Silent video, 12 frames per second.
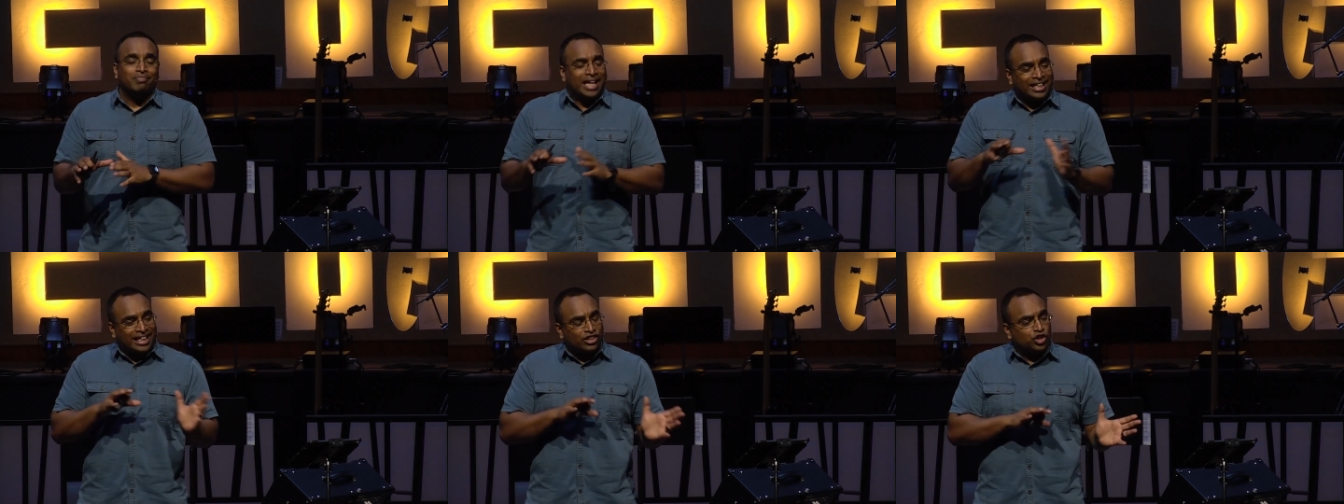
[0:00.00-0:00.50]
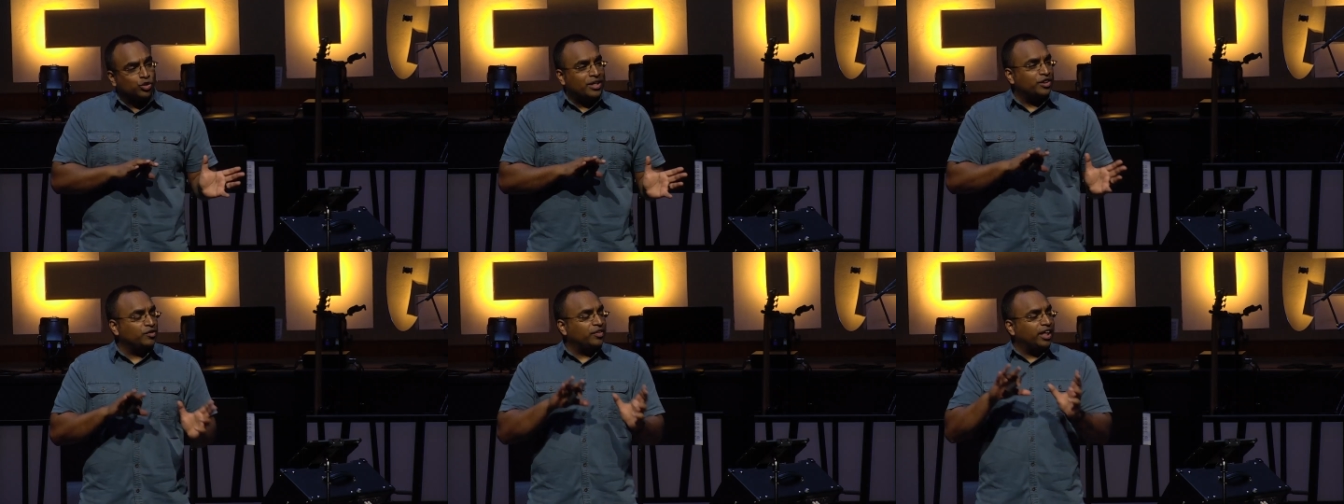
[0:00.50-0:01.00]
And that
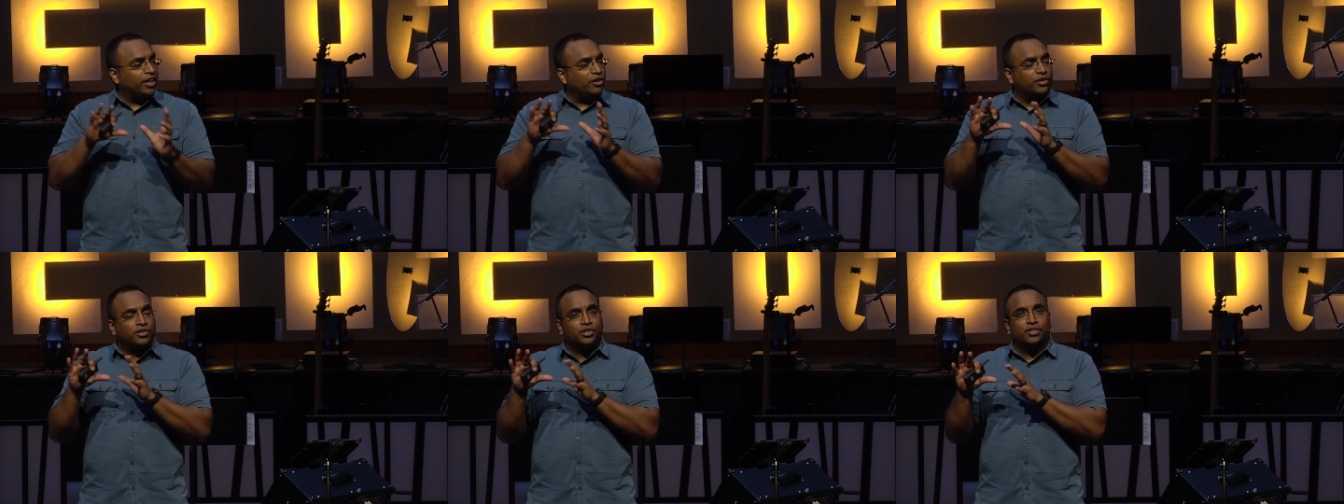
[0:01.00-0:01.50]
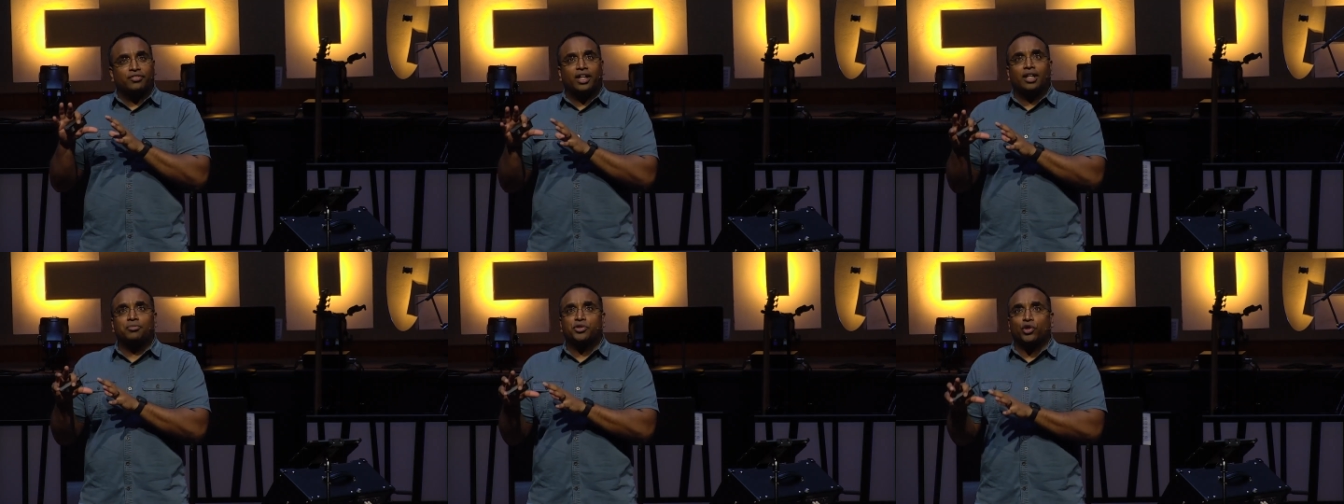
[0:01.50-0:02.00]
strength of character
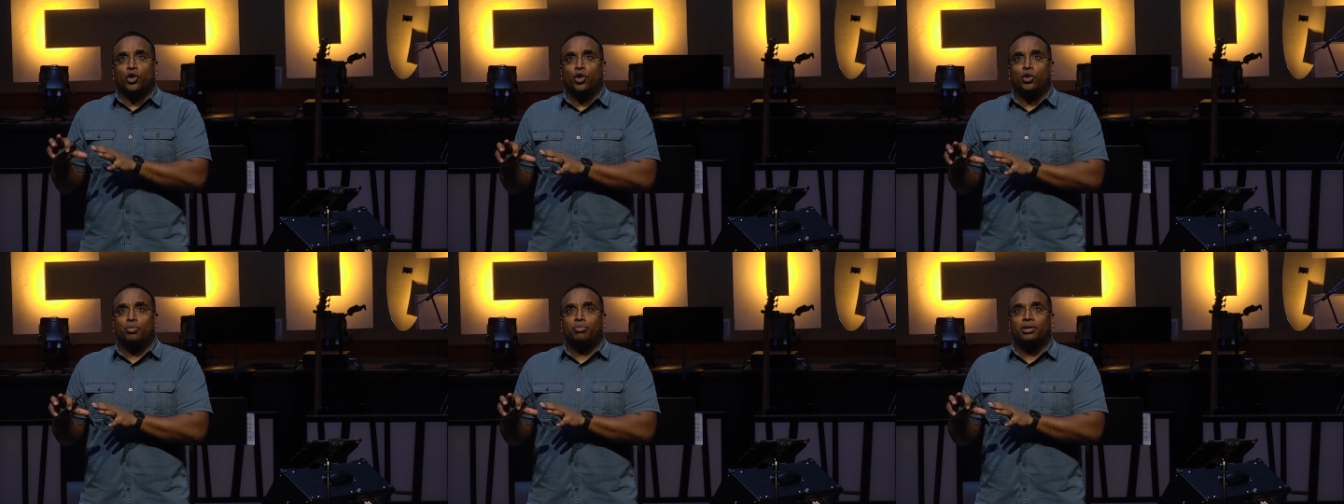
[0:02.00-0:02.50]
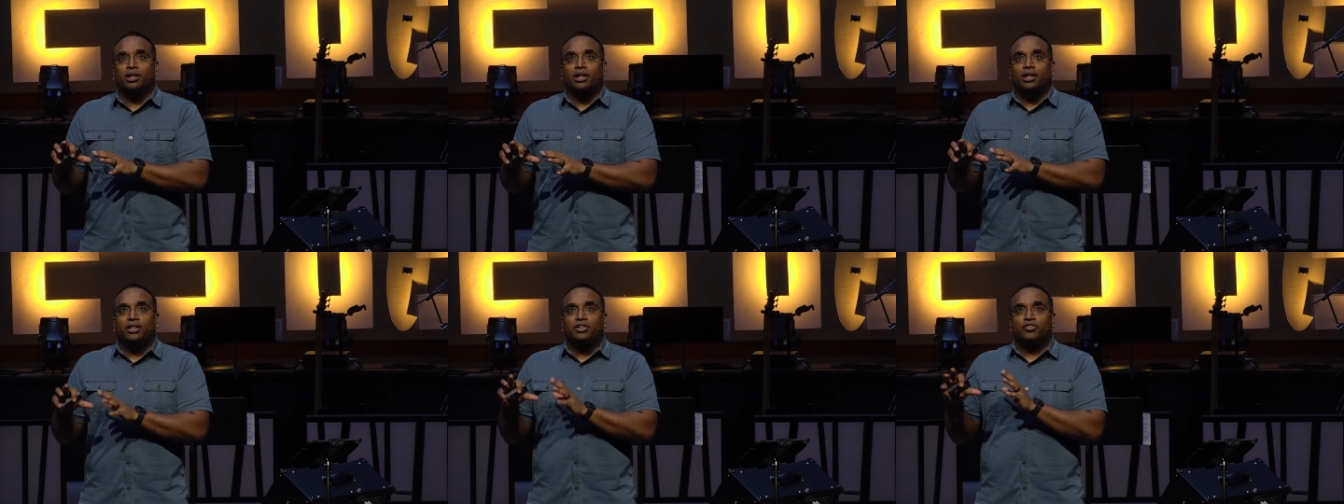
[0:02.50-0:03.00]
develops hope
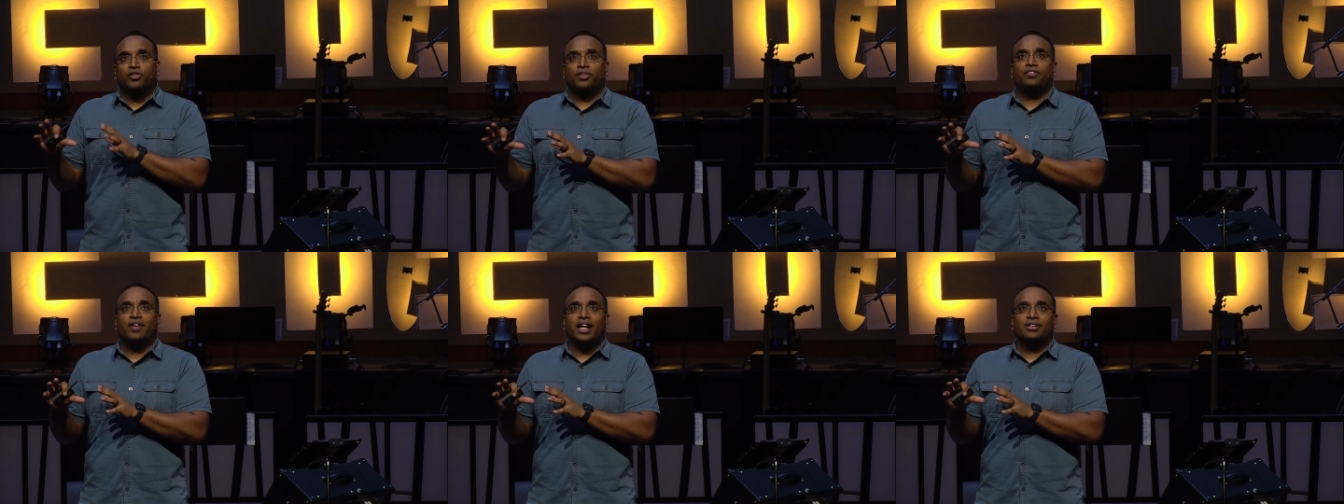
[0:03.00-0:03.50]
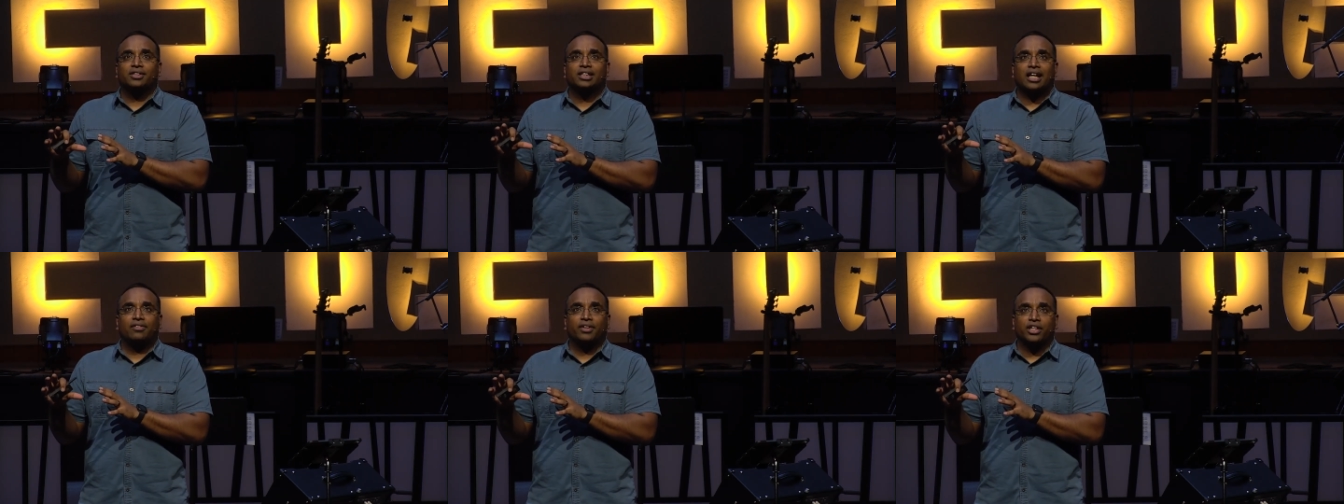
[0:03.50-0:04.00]
for the final
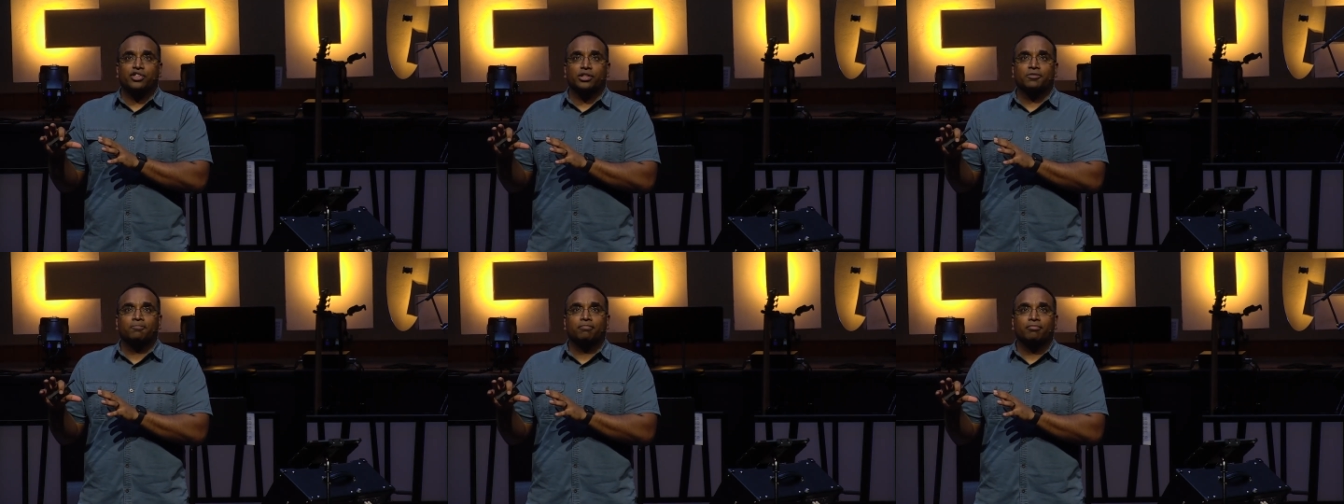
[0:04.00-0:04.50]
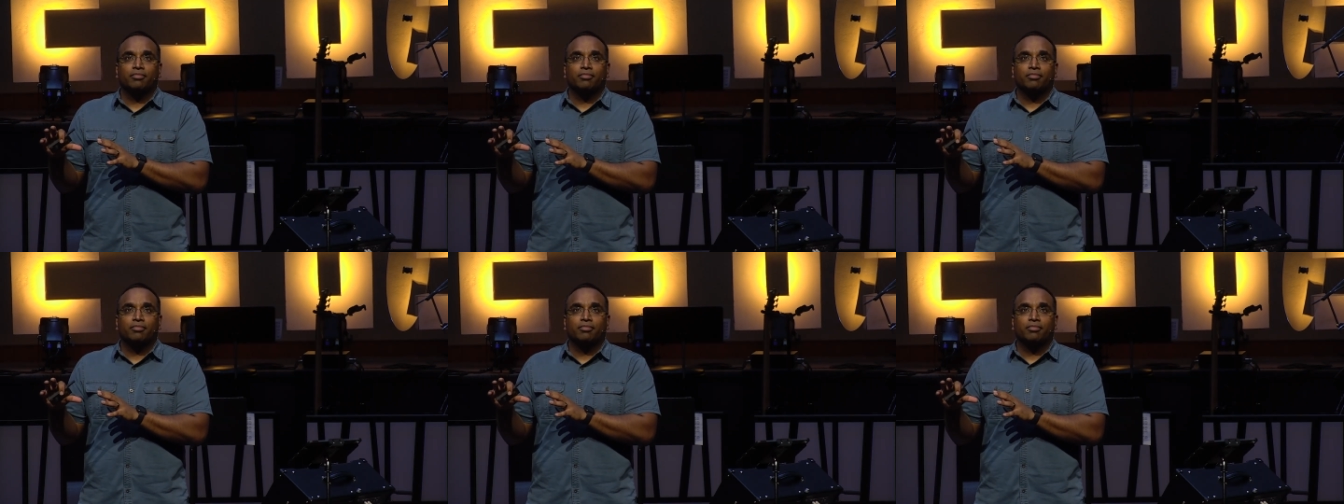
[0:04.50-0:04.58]
salvation.